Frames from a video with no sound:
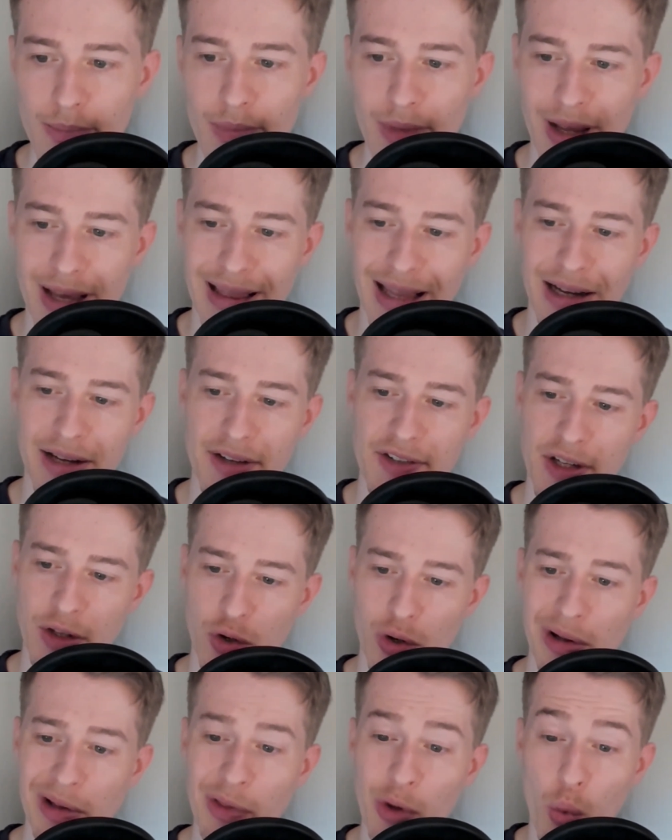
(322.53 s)
Like I said
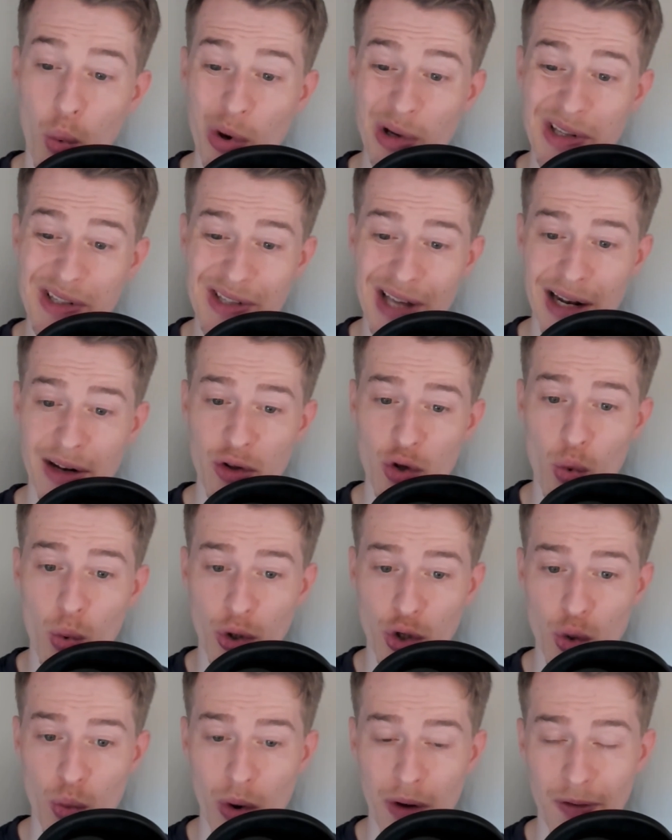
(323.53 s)
earlier, the world is telling you what
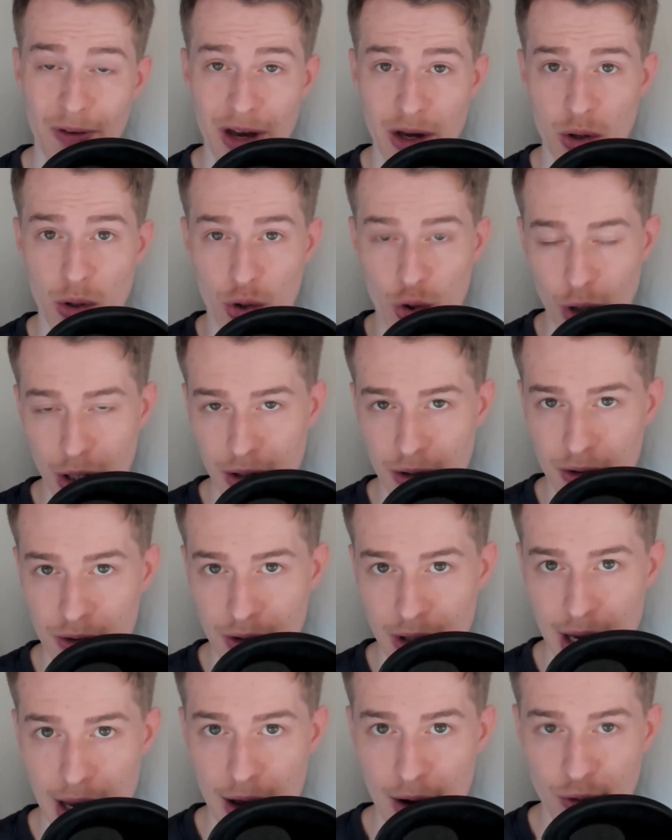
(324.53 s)
you want via your triggers.
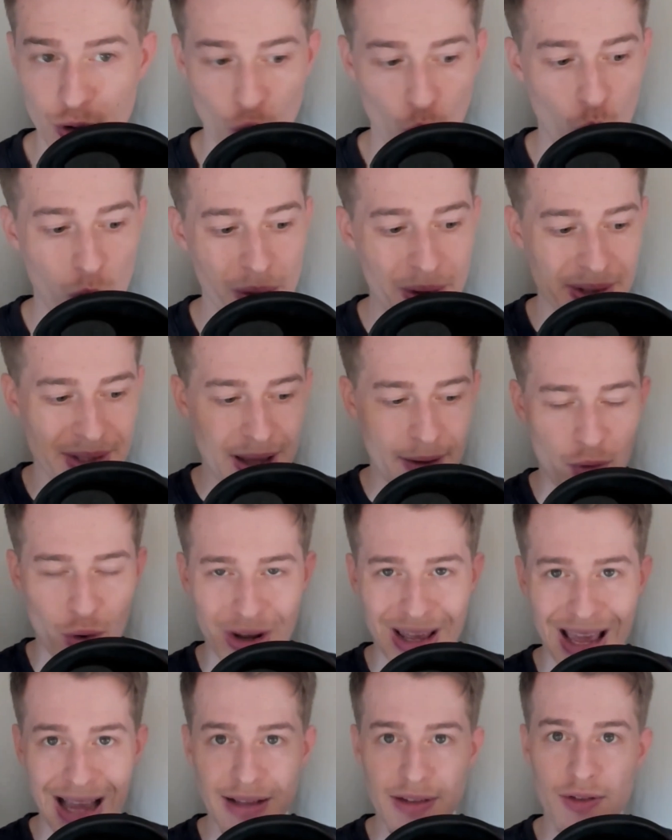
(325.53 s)
So the world is never
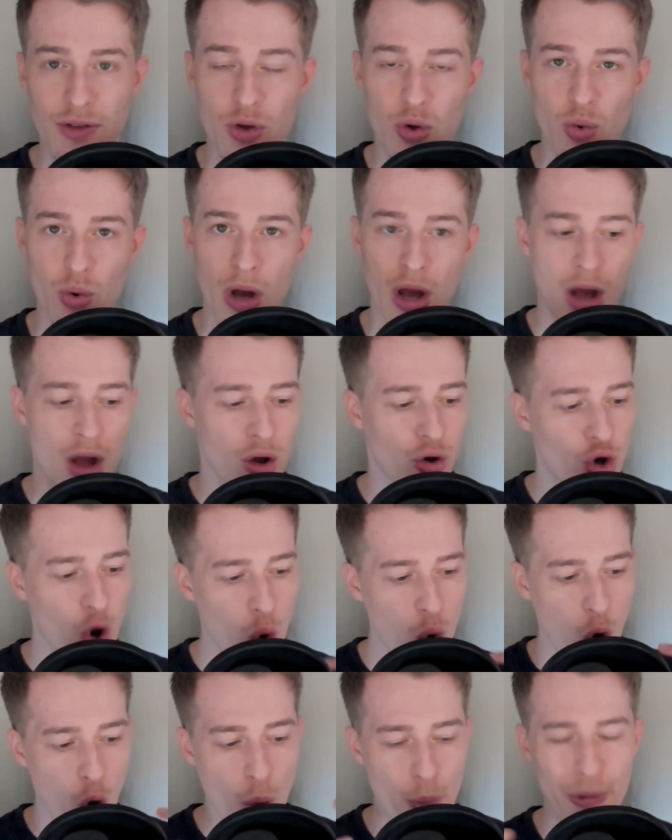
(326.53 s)
against you. Go
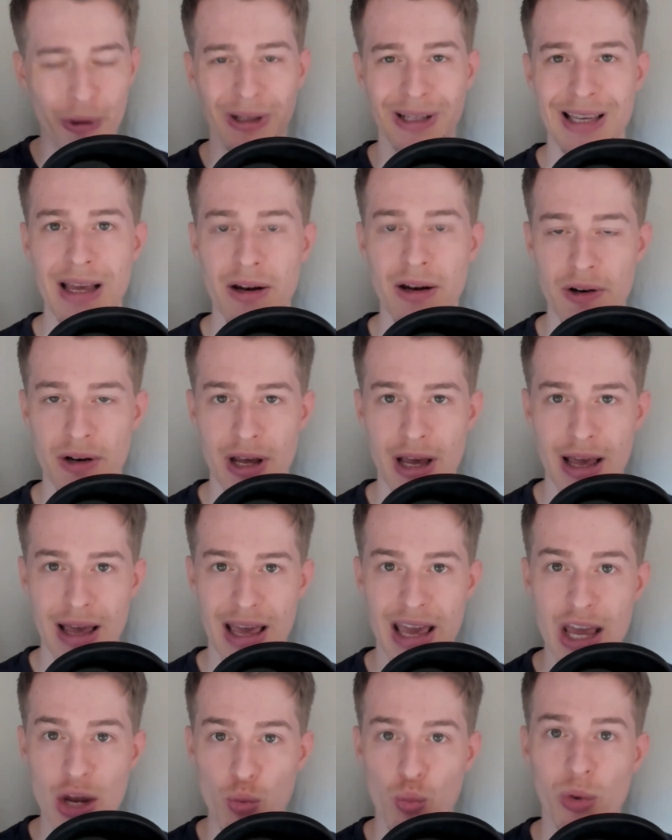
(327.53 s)
openly in it.
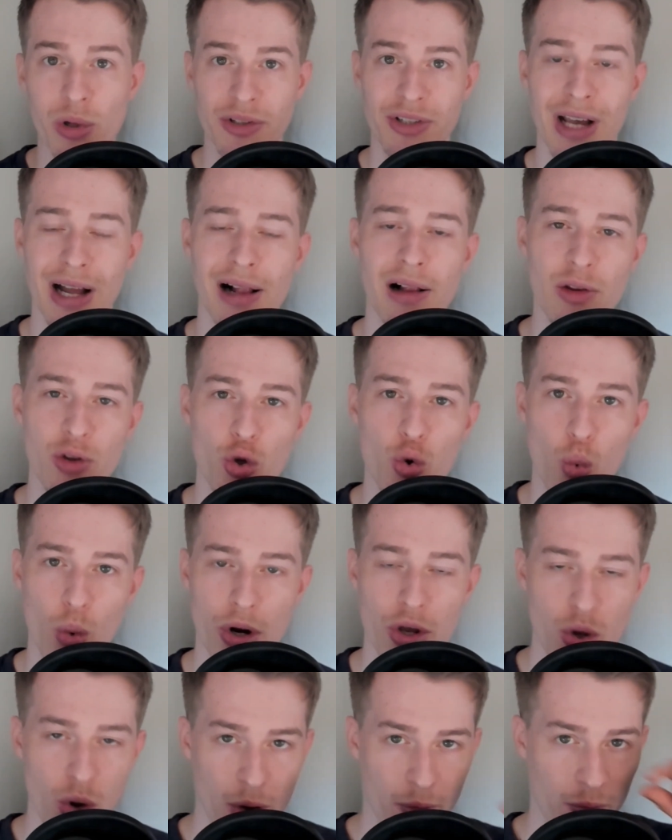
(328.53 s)
It will tell you where
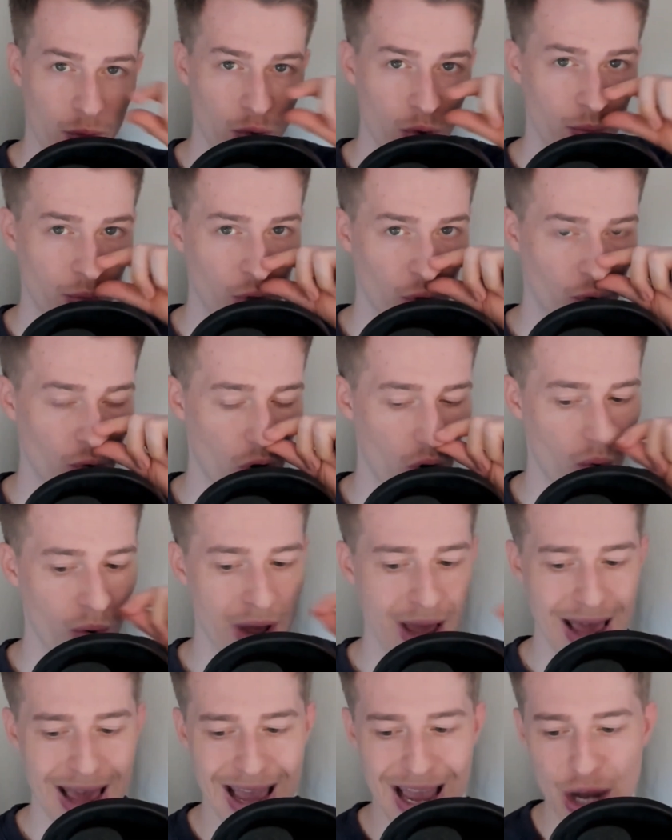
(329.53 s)
you have room to grow.
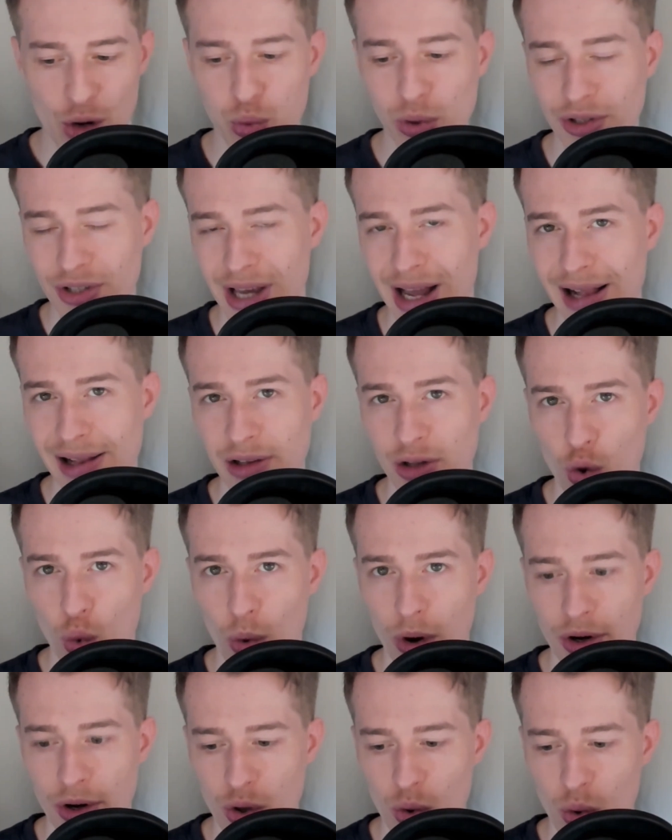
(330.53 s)
It will tell you
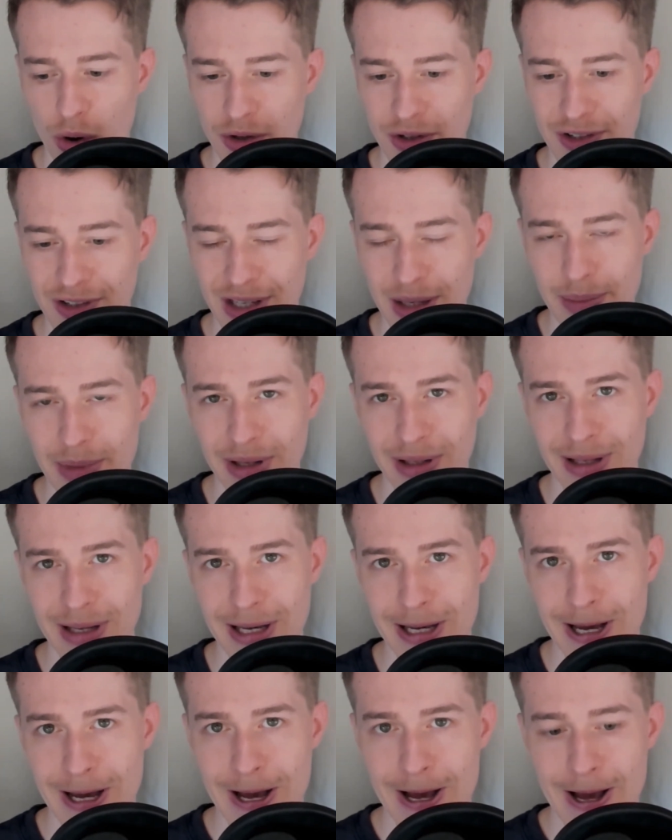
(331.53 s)
where you are
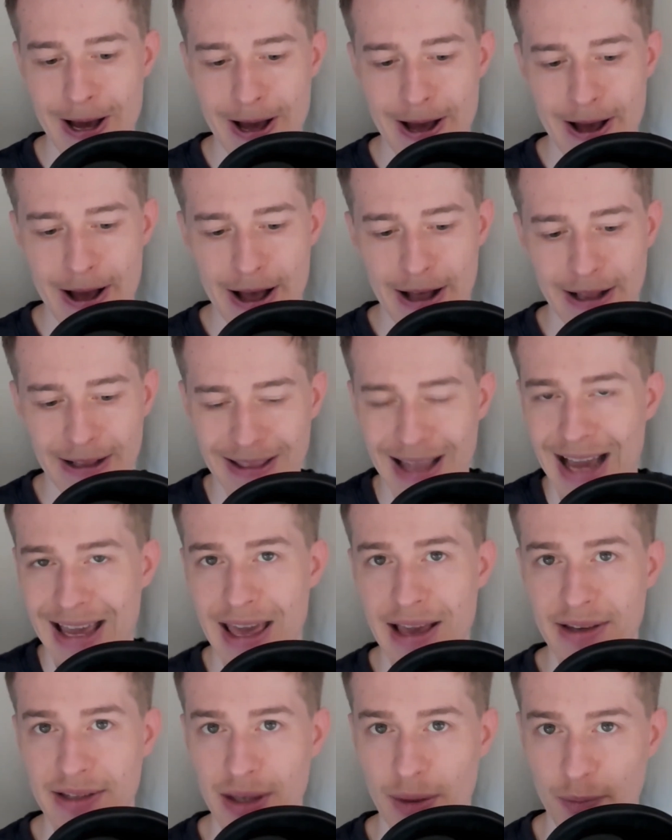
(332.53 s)
seemingly
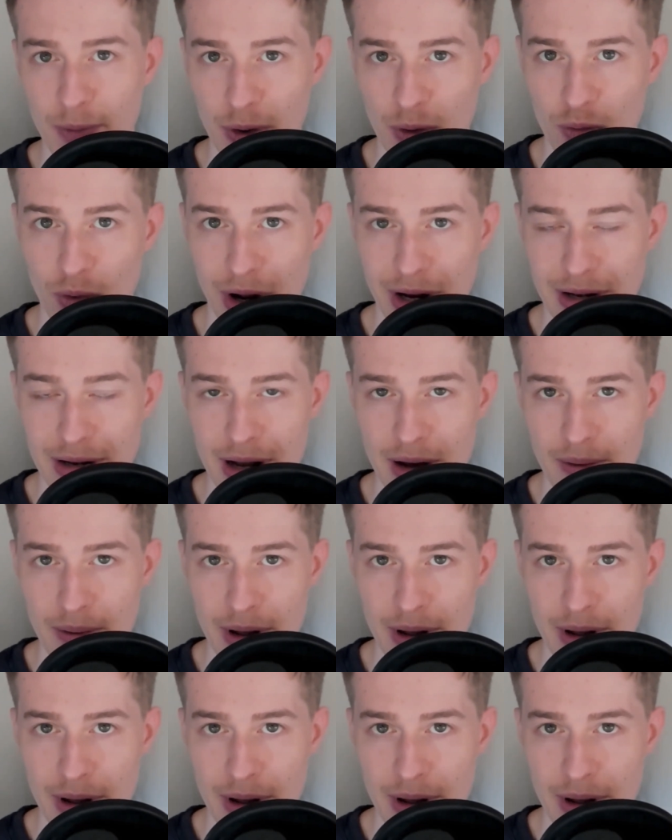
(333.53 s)
lacking something right now.